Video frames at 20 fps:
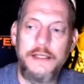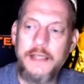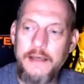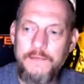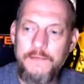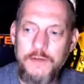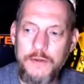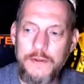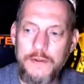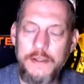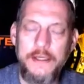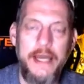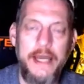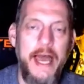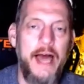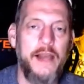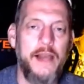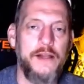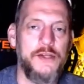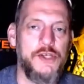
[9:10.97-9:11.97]
To give you an
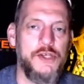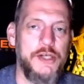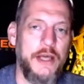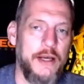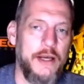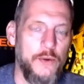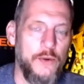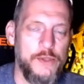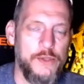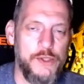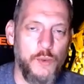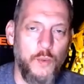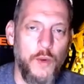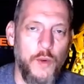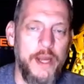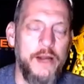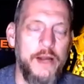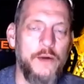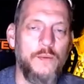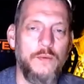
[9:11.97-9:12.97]
analogy, I know it's a
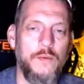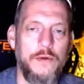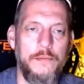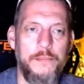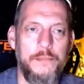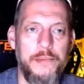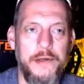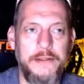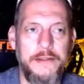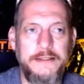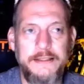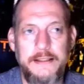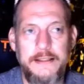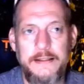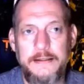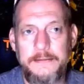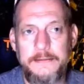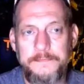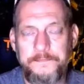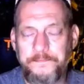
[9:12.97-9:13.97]
weird one, but
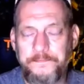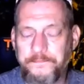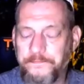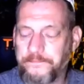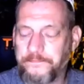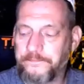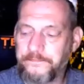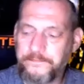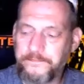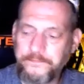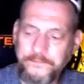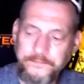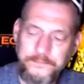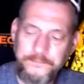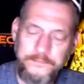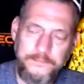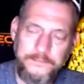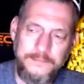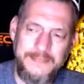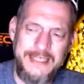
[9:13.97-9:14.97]
um,
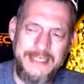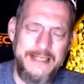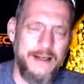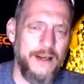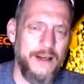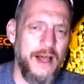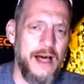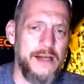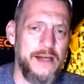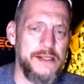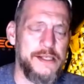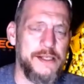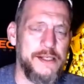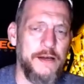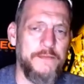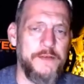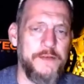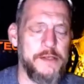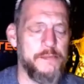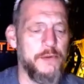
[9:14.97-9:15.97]
and a lot of
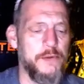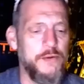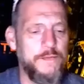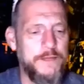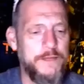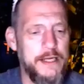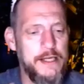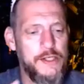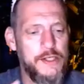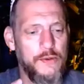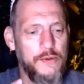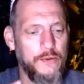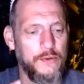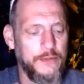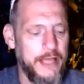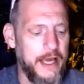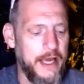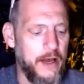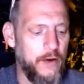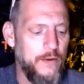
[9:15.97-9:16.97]
stuff has moved digital
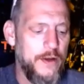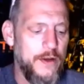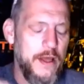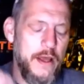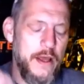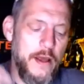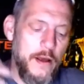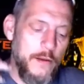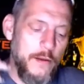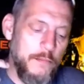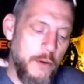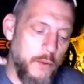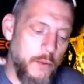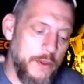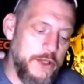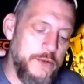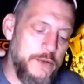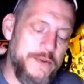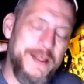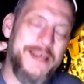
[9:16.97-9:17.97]
now. But
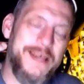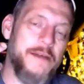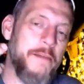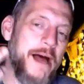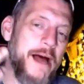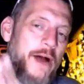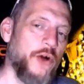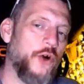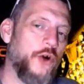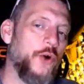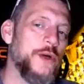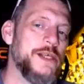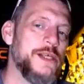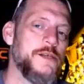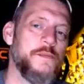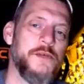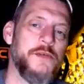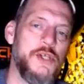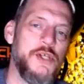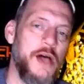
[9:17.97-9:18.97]
when you think about
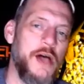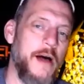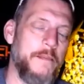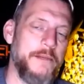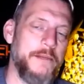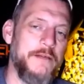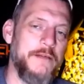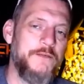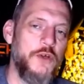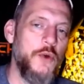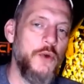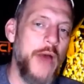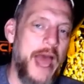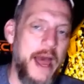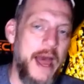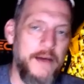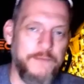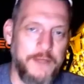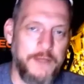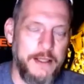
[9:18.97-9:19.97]
Christmas shopping, if you
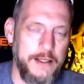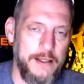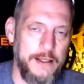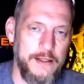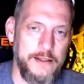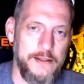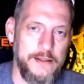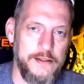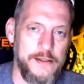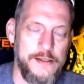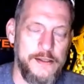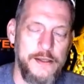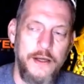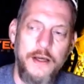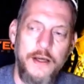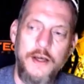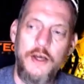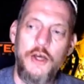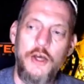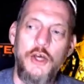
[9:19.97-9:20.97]
have kids,
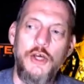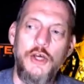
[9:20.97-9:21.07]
